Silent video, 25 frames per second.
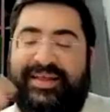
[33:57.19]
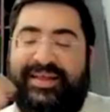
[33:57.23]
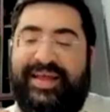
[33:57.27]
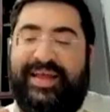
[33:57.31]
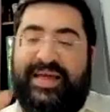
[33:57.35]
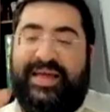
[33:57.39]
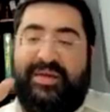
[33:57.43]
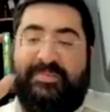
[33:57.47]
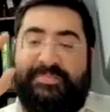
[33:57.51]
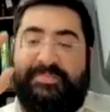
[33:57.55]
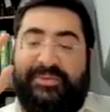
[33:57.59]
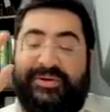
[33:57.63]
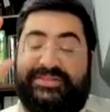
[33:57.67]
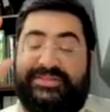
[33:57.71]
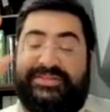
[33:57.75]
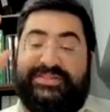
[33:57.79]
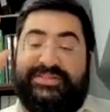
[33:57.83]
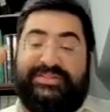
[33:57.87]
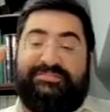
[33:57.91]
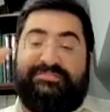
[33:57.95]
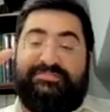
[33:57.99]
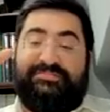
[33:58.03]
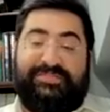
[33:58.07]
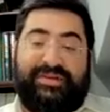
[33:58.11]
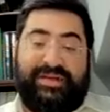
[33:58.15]
and a
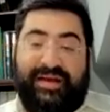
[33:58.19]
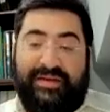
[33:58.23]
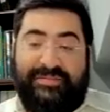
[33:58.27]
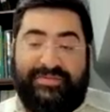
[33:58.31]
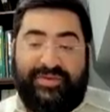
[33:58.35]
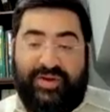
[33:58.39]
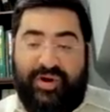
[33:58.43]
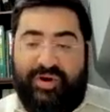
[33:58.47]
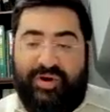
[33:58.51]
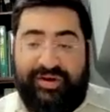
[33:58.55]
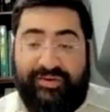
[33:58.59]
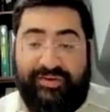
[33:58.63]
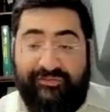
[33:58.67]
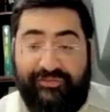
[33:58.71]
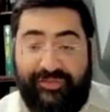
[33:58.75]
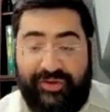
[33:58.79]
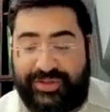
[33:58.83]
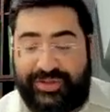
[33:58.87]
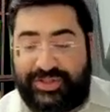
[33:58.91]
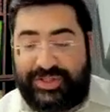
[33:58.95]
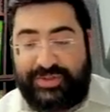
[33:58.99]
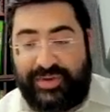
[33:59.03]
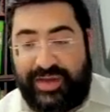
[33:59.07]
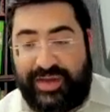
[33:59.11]
person becomes all confused.